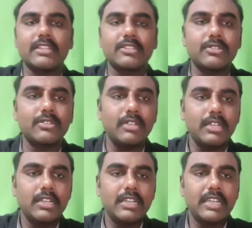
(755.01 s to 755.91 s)
So,
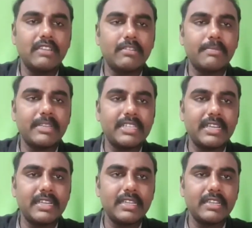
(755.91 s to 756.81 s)
in our
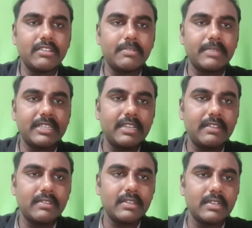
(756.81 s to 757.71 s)
picture, in our picture,